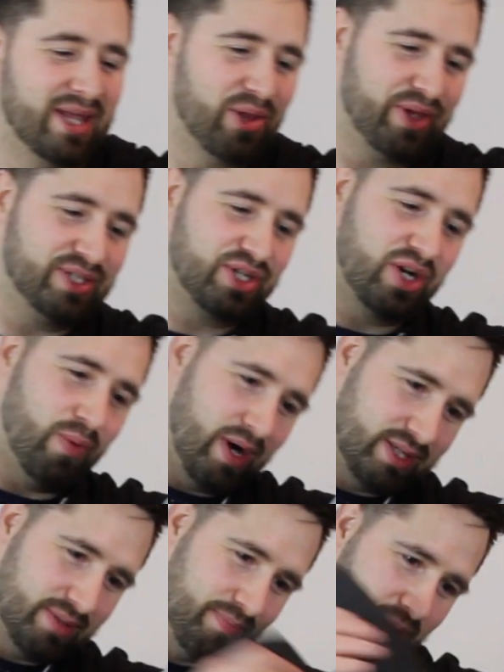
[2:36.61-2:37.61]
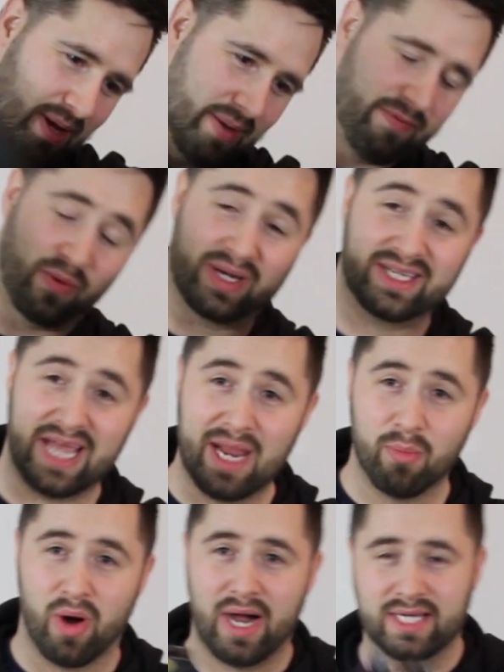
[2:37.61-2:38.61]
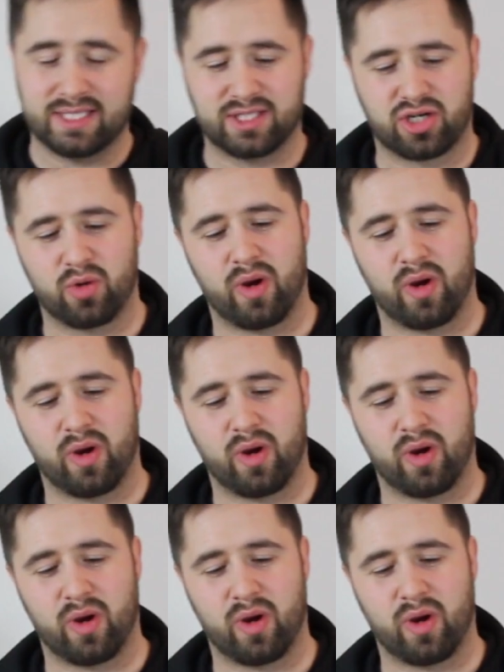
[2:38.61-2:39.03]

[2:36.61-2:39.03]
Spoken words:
other things you're gonna want for game-wise is you're gonna